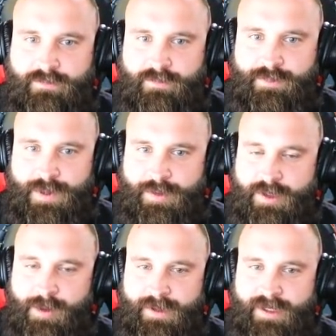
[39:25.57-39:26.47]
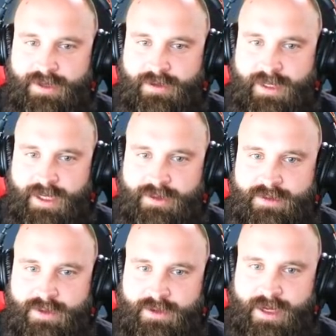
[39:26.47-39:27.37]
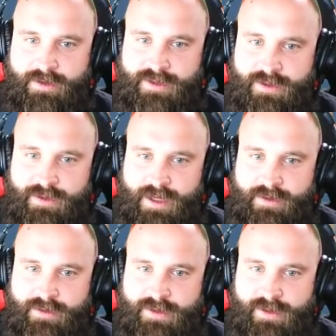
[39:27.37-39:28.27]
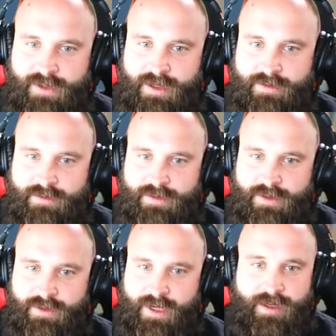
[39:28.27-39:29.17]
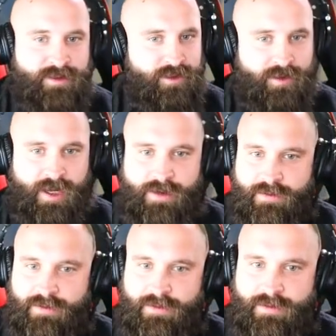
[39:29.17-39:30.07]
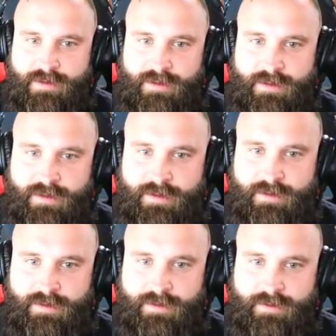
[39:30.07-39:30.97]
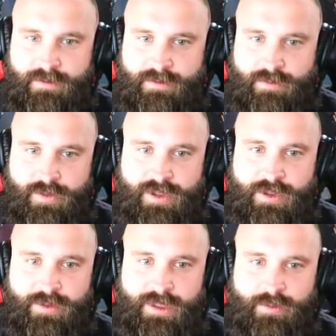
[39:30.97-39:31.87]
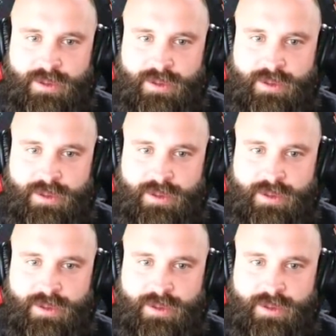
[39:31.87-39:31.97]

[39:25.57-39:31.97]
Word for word: People coming into your lane. Slow down, slow down, slow down, slow down, slow down. What are you doing? What are you